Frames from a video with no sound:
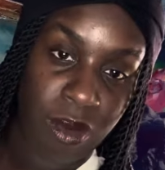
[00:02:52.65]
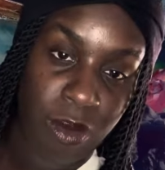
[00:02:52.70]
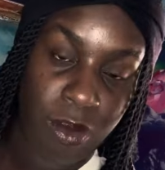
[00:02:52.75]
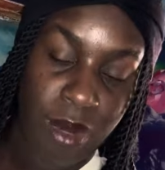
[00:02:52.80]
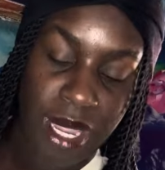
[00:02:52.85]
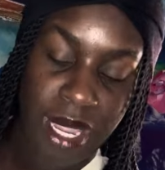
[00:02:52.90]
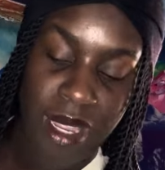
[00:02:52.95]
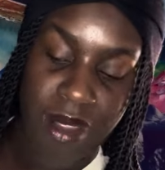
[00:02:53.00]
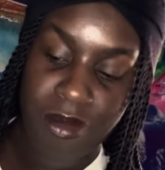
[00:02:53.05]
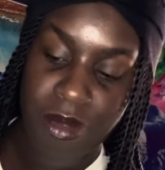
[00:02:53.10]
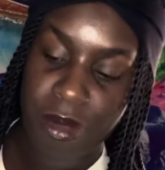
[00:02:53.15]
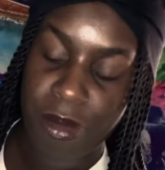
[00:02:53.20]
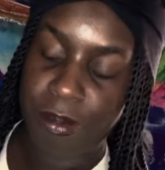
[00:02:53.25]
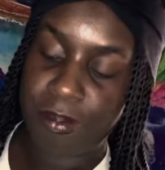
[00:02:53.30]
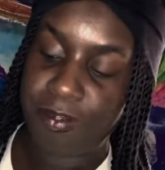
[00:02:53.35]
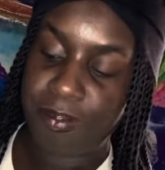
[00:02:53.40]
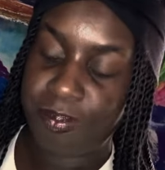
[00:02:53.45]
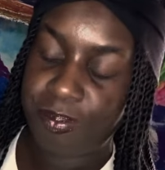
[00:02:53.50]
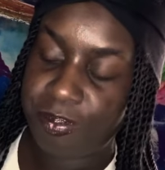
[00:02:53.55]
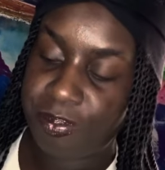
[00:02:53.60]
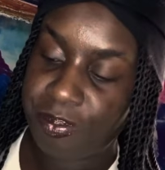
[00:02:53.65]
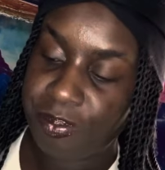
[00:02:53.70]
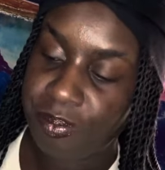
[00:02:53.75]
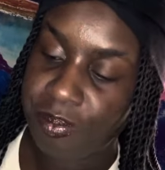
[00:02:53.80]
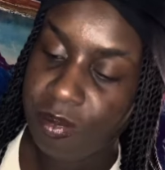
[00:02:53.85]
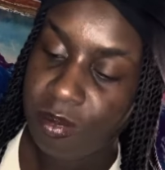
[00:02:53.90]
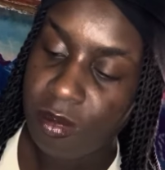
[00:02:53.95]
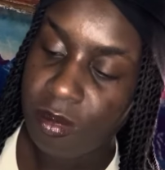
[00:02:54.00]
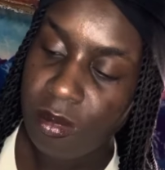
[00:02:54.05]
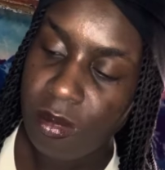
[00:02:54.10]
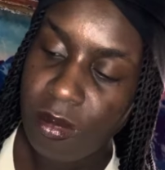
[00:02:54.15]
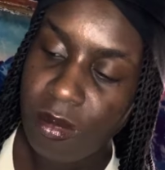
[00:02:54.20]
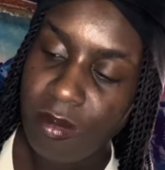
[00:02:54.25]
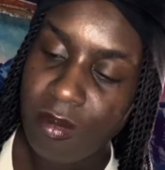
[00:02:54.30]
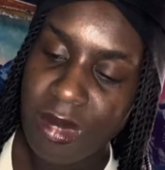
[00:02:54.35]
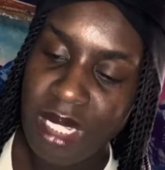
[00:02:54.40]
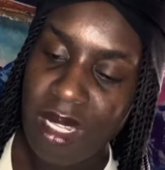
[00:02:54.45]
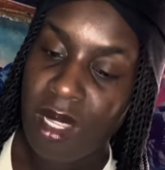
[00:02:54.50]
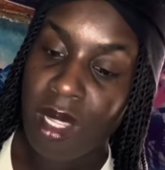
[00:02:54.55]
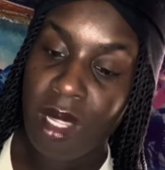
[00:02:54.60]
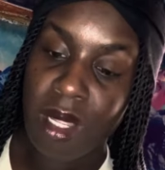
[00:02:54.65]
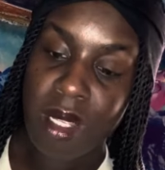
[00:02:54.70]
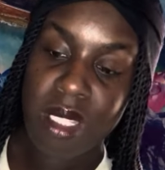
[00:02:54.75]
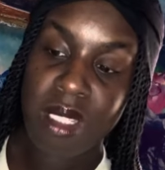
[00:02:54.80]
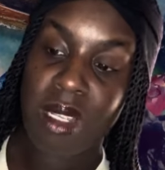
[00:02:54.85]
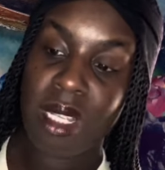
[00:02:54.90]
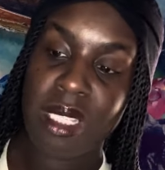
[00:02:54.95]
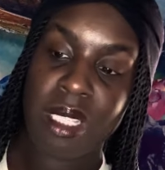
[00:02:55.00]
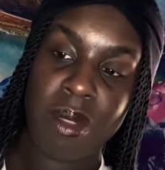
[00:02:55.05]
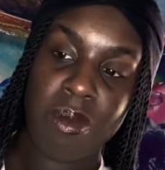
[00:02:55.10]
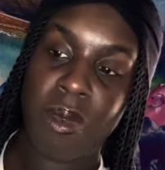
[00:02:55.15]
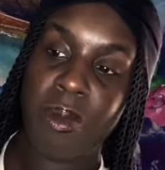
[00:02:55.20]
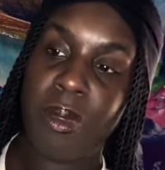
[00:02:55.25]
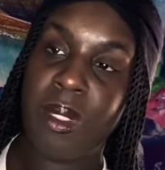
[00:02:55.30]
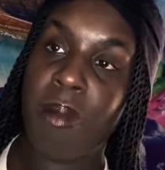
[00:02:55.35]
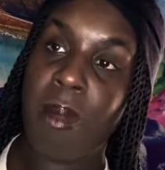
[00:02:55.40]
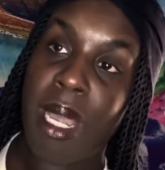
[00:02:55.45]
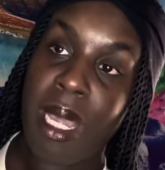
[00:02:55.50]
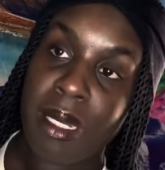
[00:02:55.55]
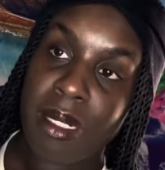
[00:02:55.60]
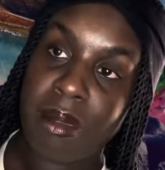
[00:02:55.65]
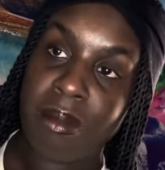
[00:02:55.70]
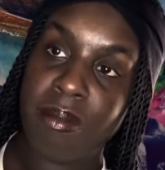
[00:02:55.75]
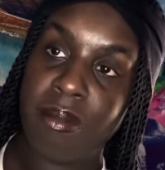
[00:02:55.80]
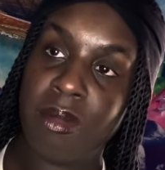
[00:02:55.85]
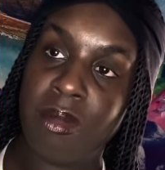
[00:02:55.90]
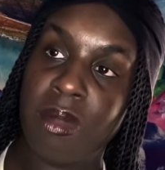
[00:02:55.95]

what have you. So I said, well, what about them?